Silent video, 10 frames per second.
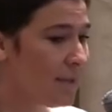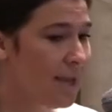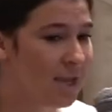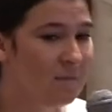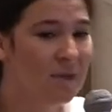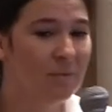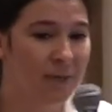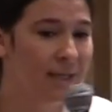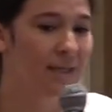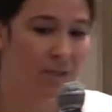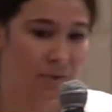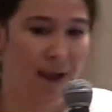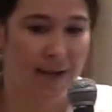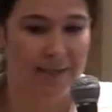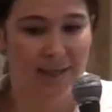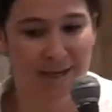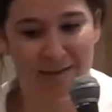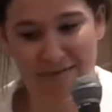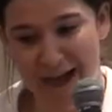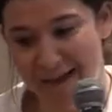it can be really direct
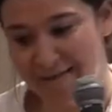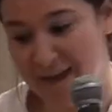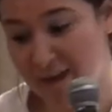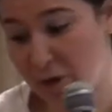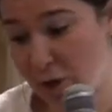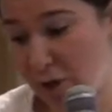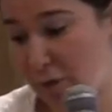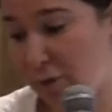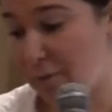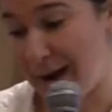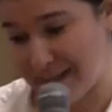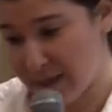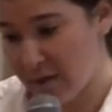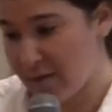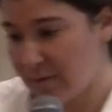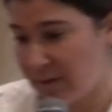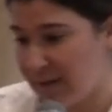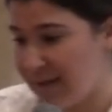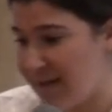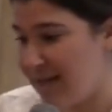in that they could threaten you.
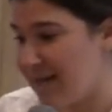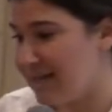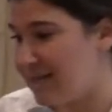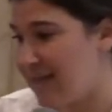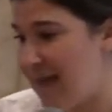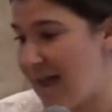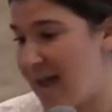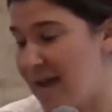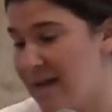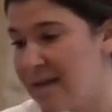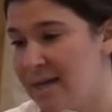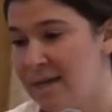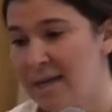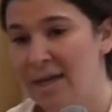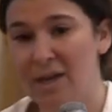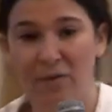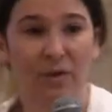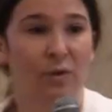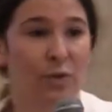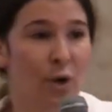They can say, if
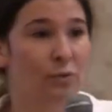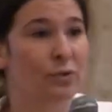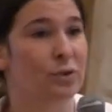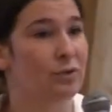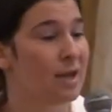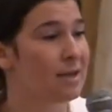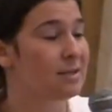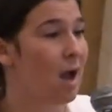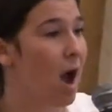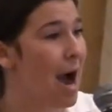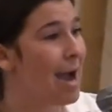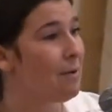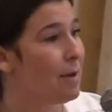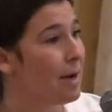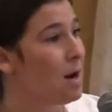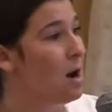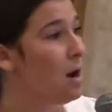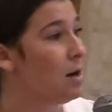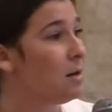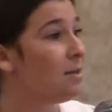you don't do this, I
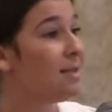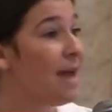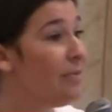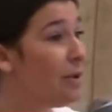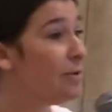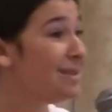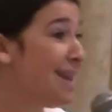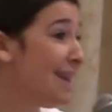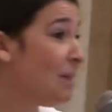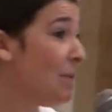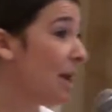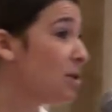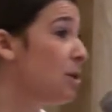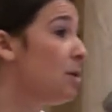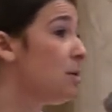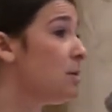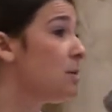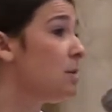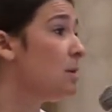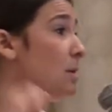will send those naked
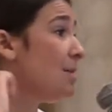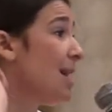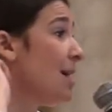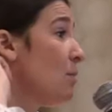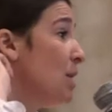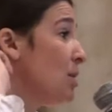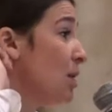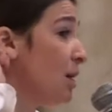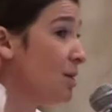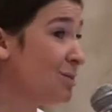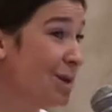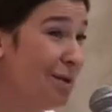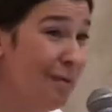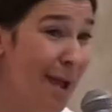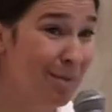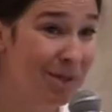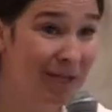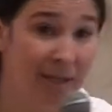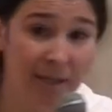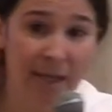pictures that we took to your
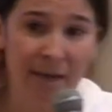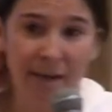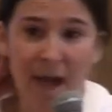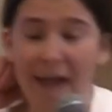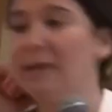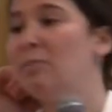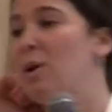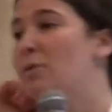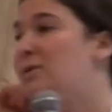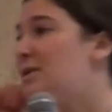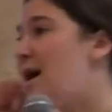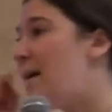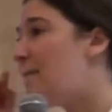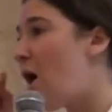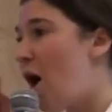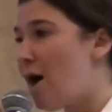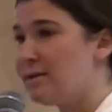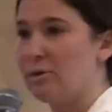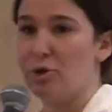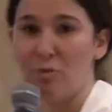family. I can post them
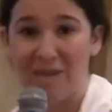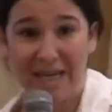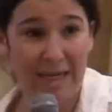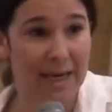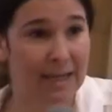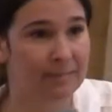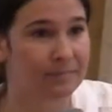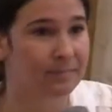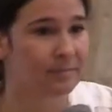on social media.